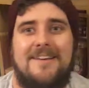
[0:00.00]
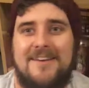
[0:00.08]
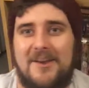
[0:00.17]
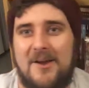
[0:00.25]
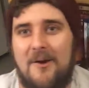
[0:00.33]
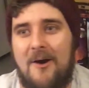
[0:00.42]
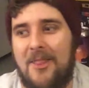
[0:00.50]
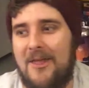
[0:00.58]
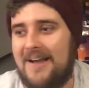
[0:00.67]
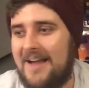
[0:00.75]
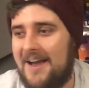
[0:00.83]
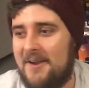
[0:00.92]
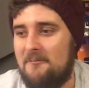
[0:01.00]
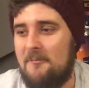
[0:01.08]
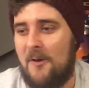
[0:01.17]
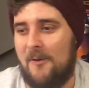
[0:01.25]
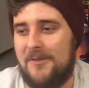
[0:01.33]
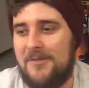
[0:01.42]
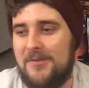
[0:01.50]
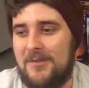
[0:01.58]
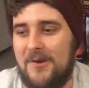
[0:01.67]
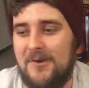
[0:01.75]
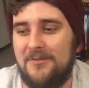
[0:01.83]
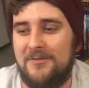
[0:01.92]
you know, all that kind of boring
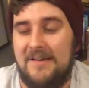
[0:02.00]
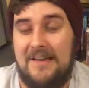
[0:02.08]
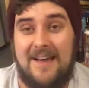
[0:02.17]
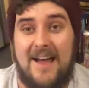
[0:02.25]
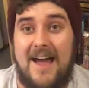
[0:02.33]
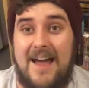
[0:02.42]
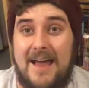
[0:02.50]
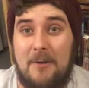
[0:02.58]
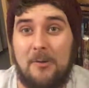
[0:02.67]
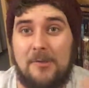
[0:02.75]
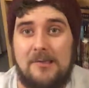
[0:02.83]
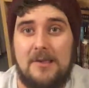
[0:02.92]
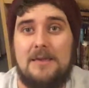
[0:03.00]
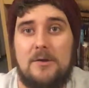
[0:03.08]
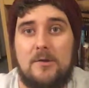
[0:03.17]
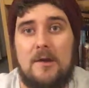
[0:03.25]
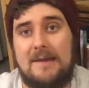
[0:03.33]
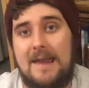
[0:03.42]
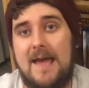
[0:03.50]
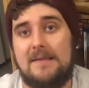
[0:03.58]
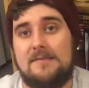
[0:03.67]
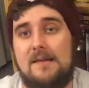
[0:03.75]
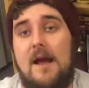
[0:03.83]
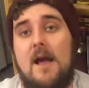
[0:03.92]
stuff. And I will see you
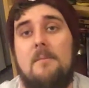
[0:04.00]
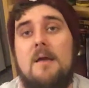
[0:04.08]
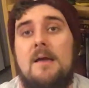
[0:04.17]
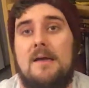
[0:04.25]
next time.